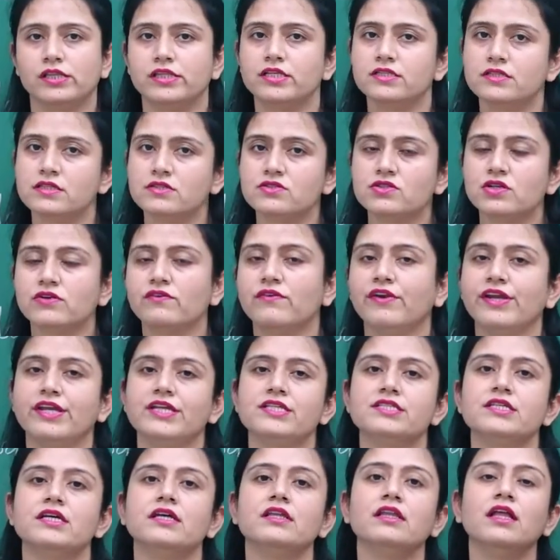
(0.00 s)
This is the
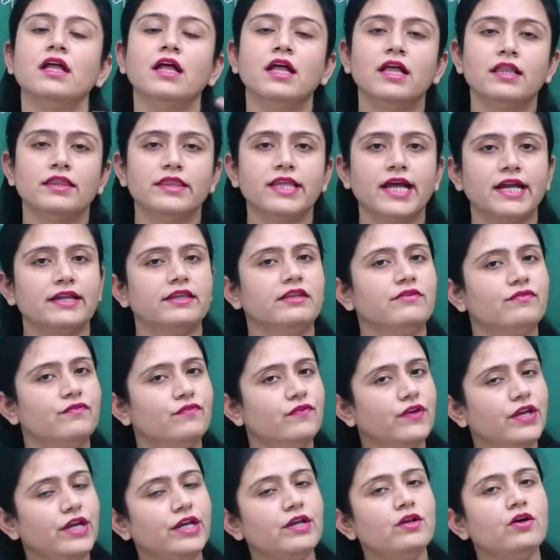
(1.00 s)
reason that they
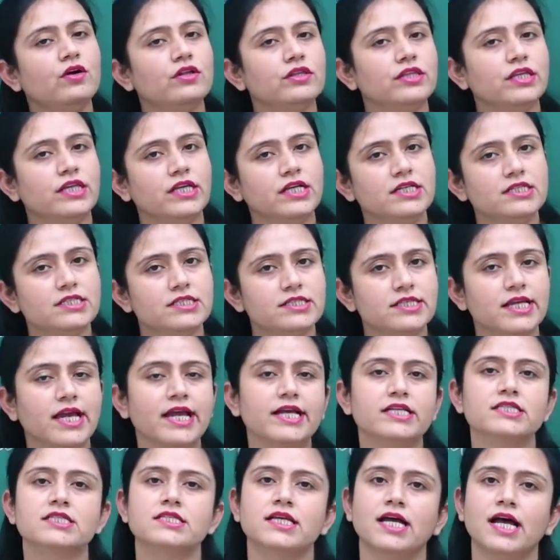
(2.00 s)
feed on the
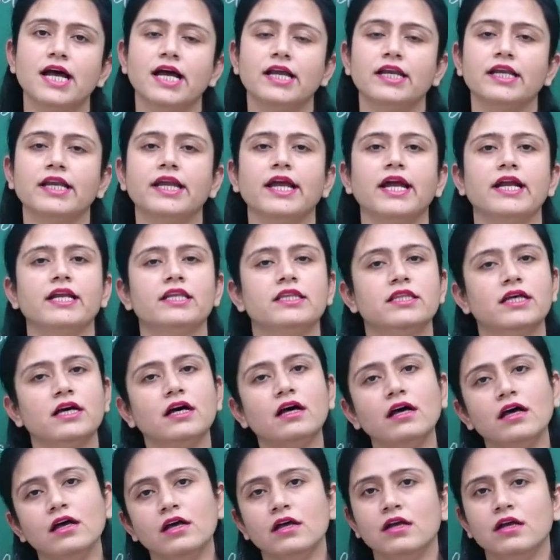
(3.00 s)
insects and get the